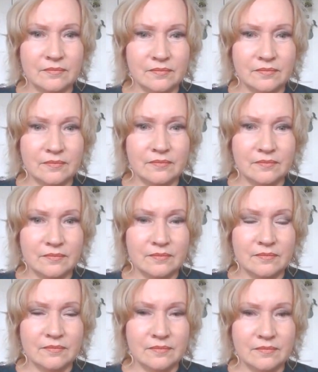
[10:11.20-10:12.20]

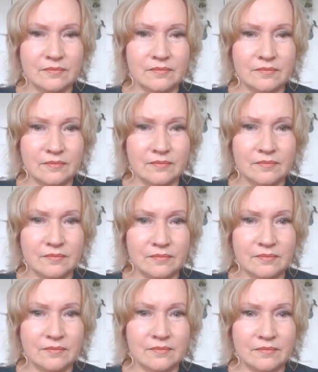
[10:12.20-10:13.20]

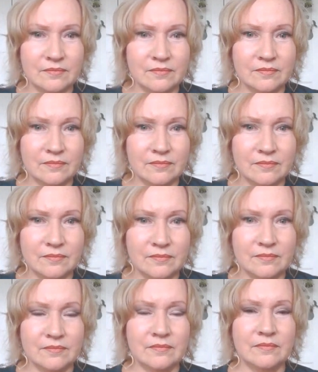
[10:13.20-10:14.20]

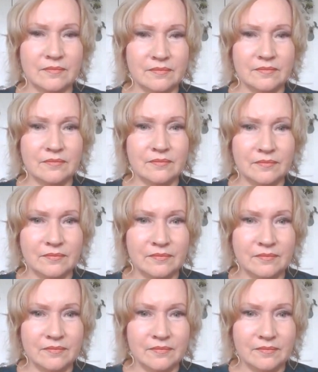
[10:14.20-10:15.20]

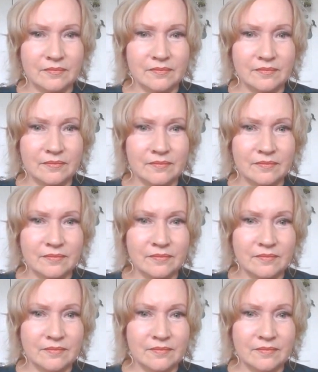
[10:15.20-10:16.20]

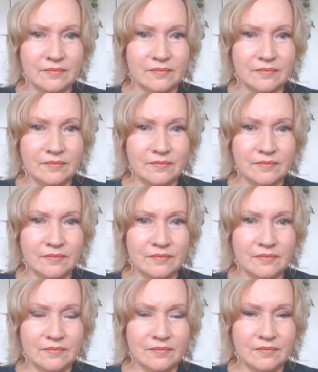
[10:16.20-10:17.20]

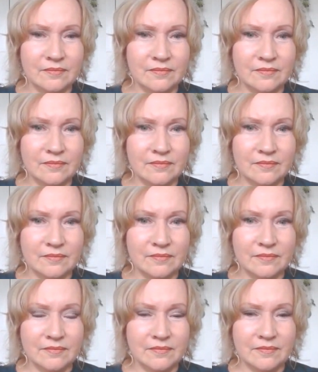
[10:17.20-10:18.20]

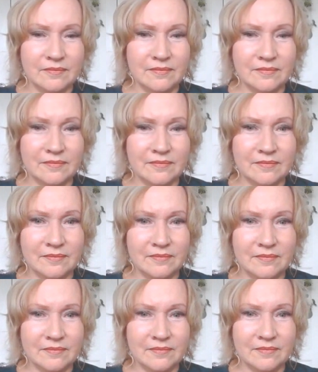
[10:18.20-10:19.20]
This person isn't speaking.